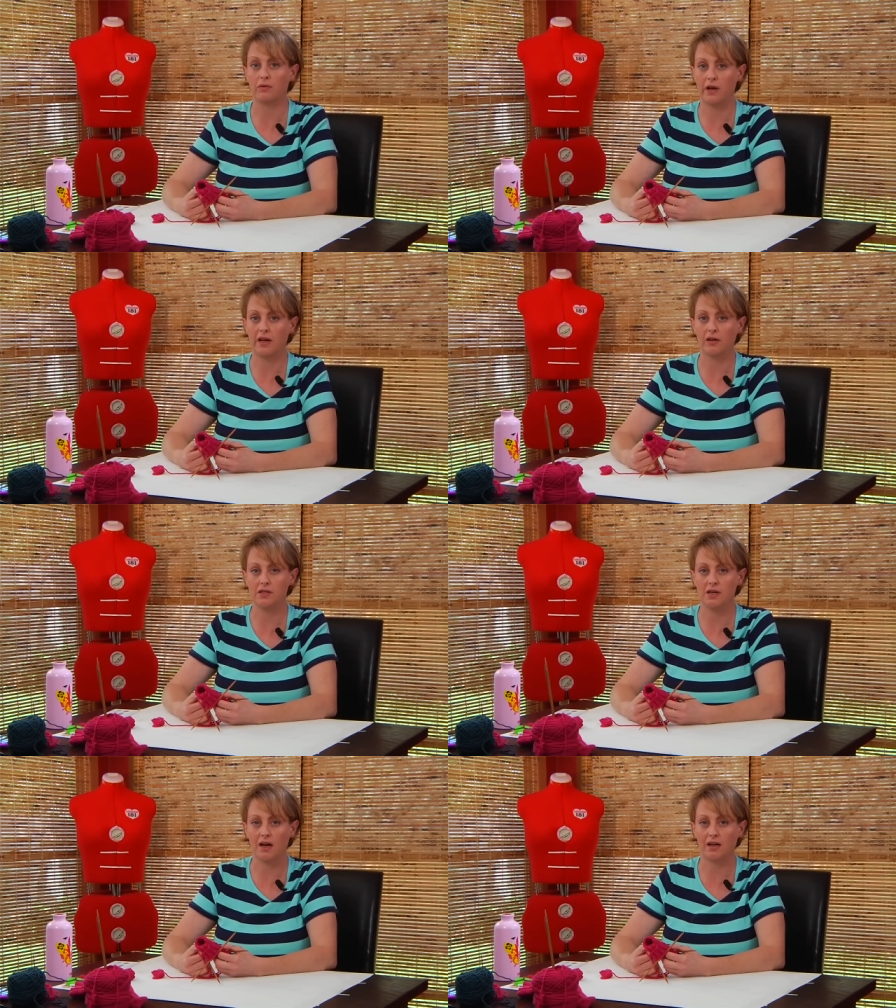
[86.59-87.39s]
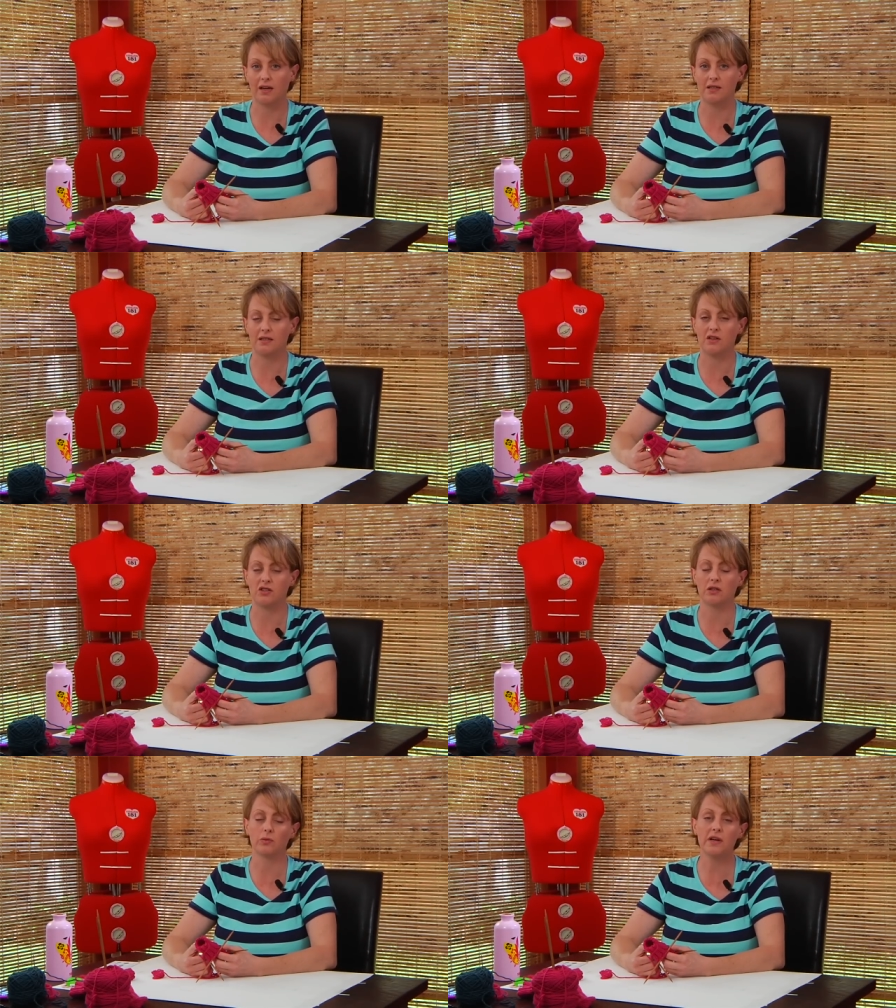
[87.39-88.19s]
than regular stockinette
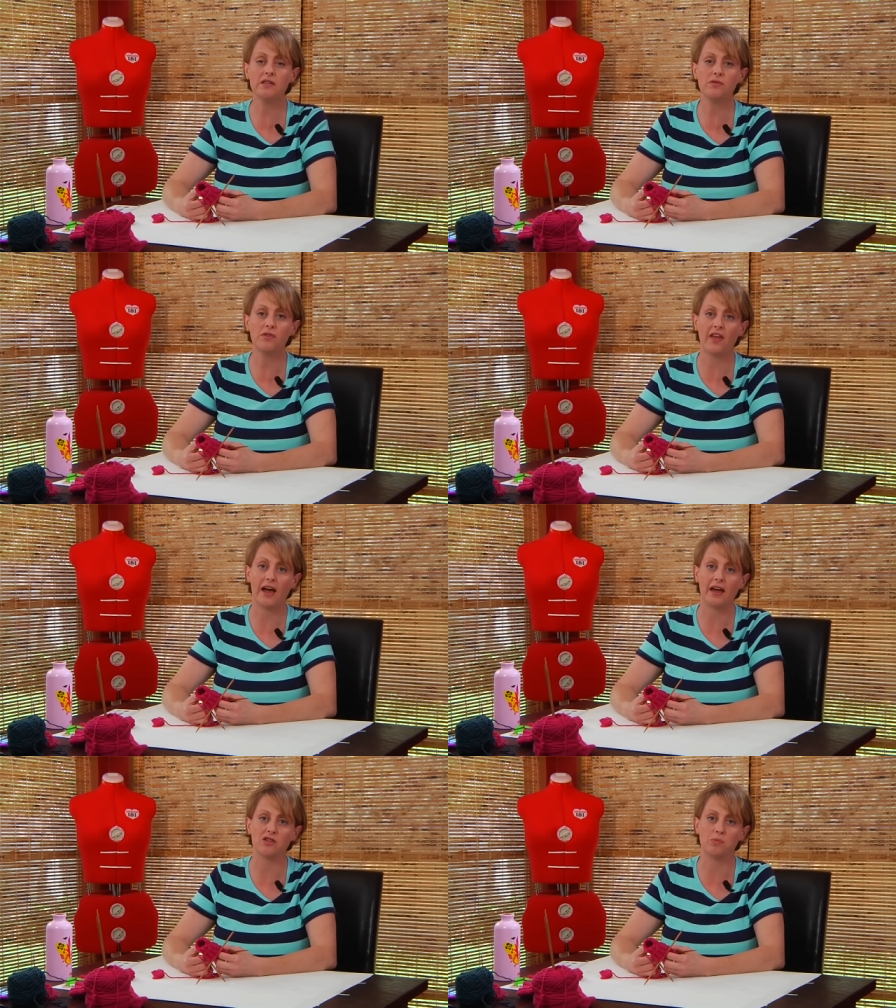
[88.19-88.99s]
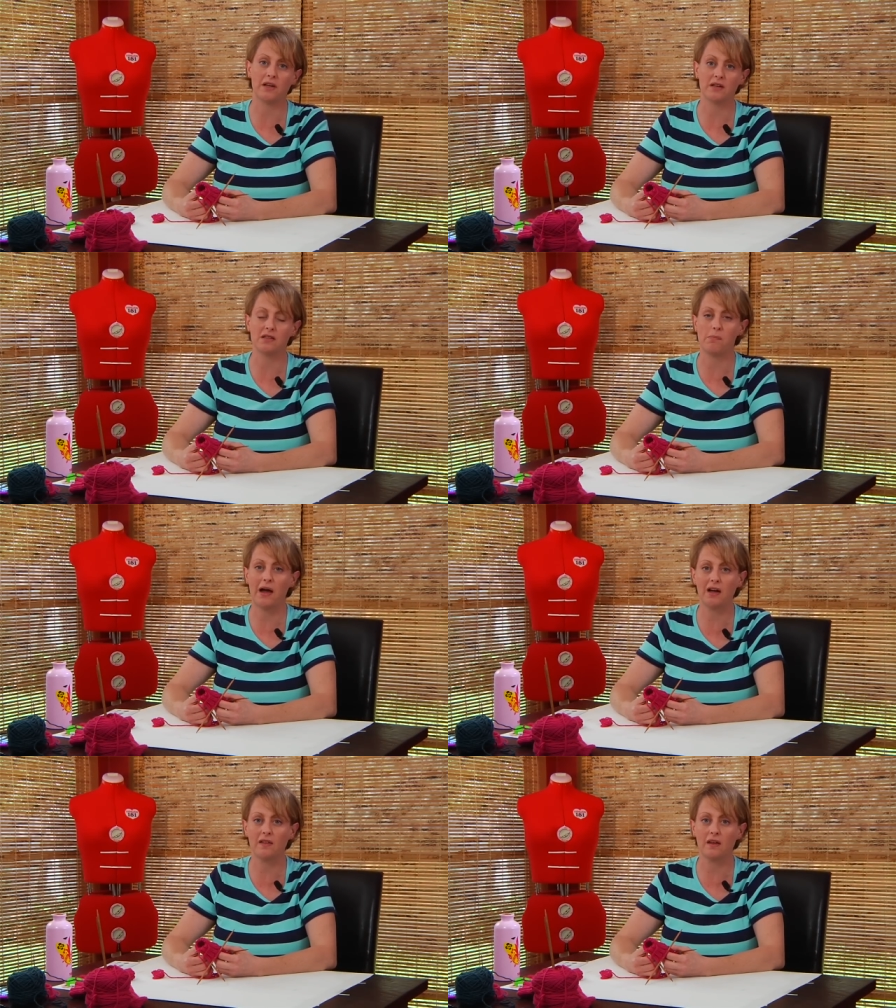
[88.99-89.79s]
stitch. And the reason for that is because the
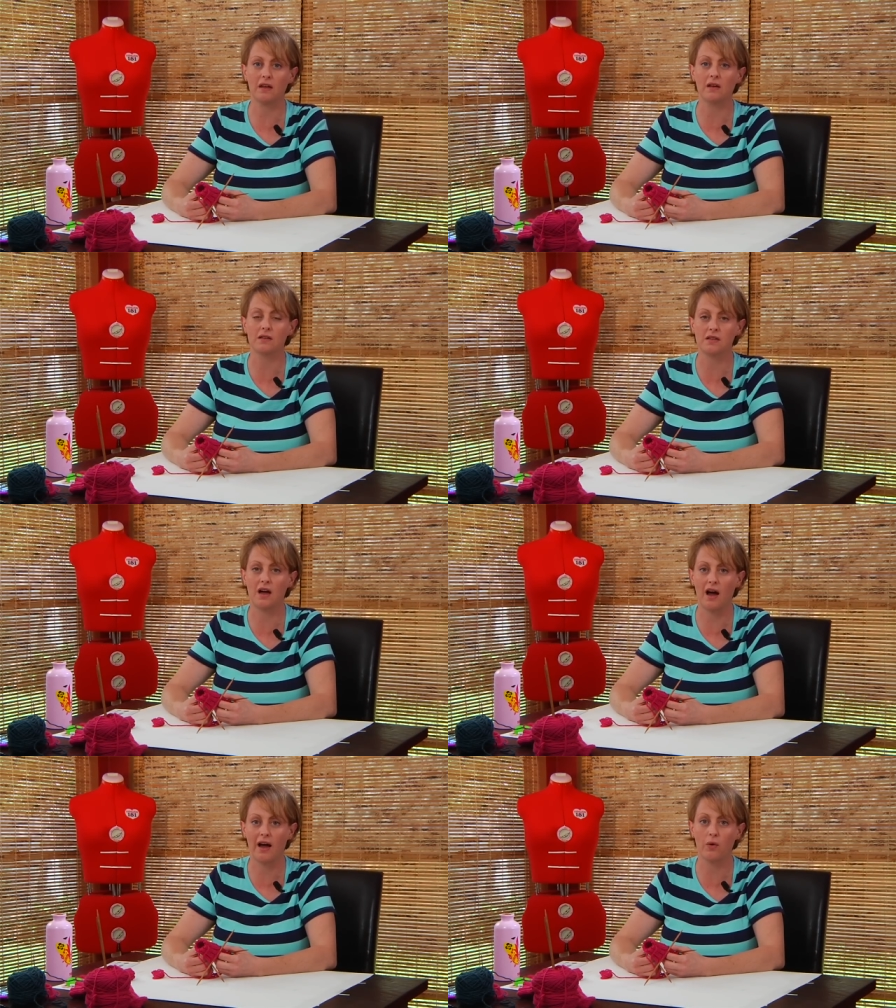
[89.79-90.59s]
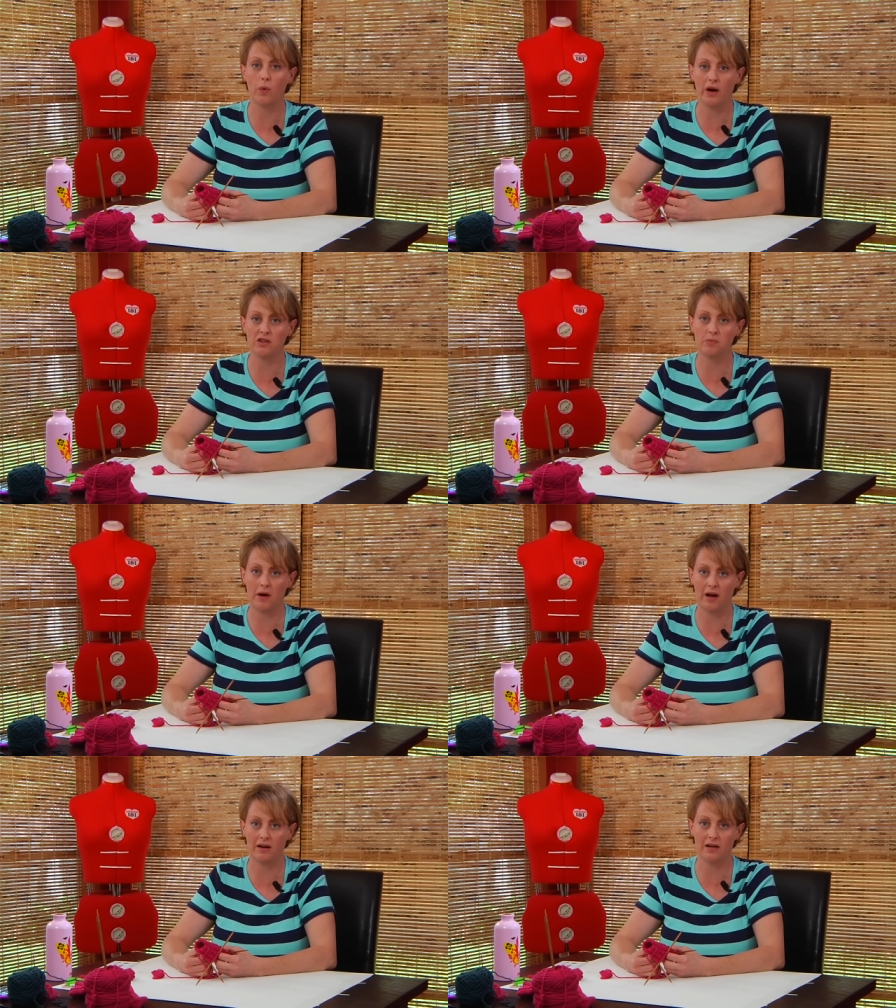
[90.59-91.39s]
back of the heel is a high wear
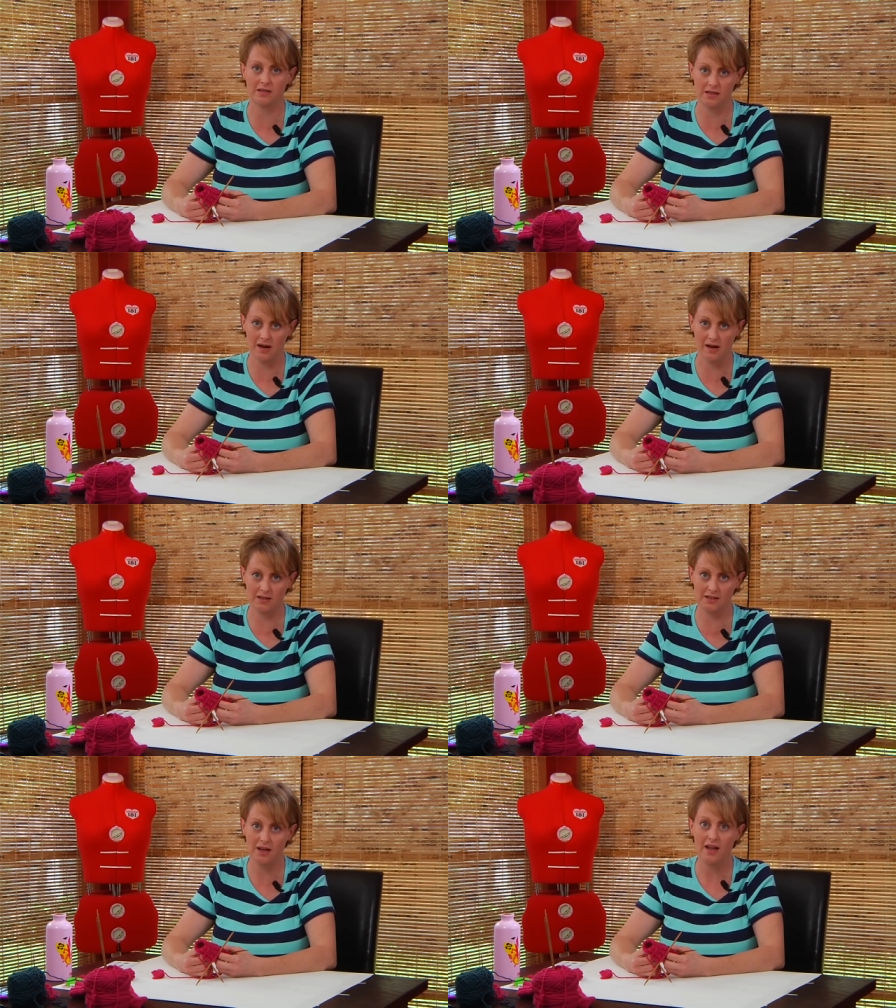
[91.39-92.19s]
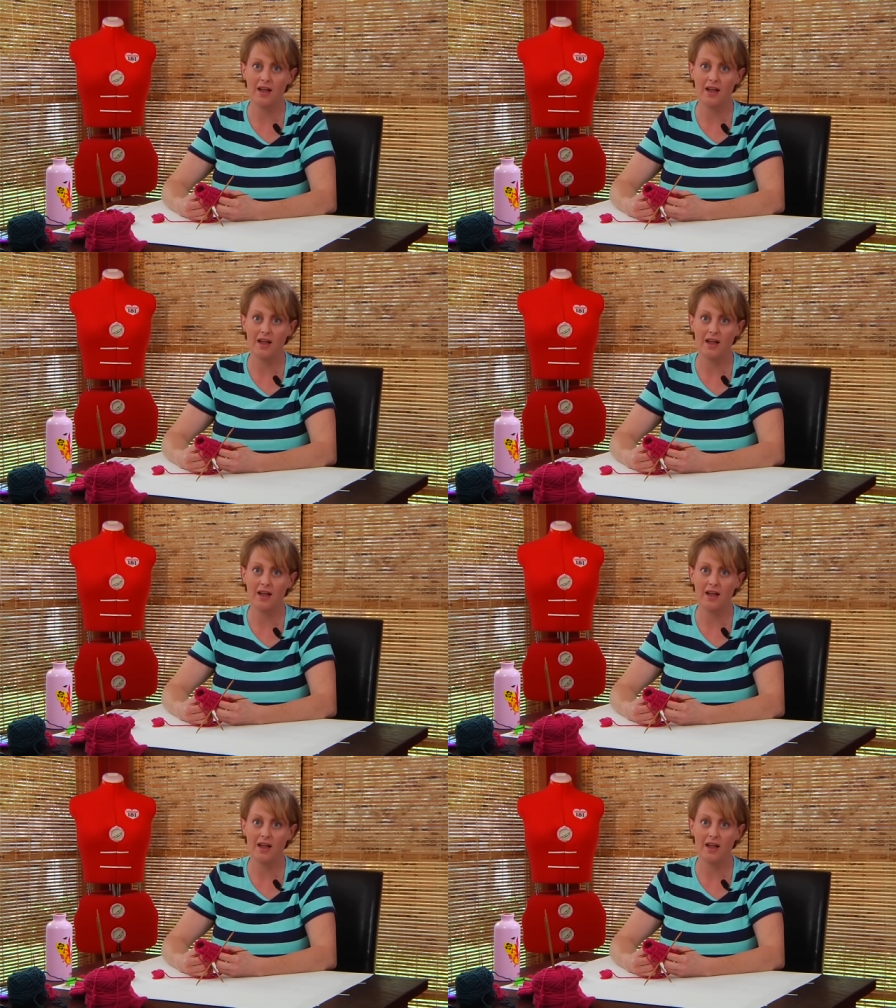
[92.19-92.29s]
spot on socks.